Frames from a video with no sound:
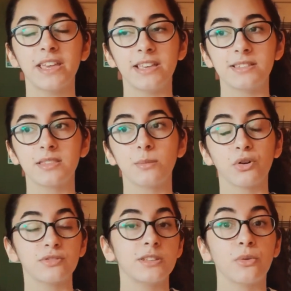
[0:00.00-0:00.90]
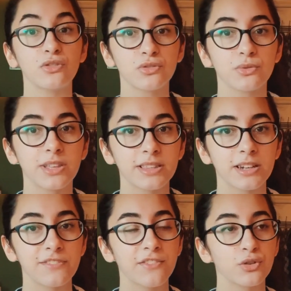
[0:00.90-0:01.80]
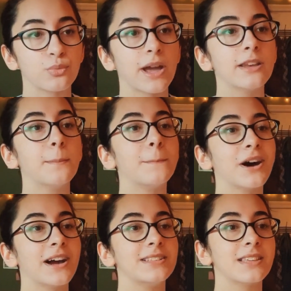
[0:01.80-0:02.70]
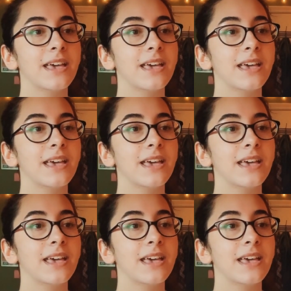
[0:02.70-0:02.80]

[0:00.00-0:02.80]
is the most emotional thing that I've ever read, but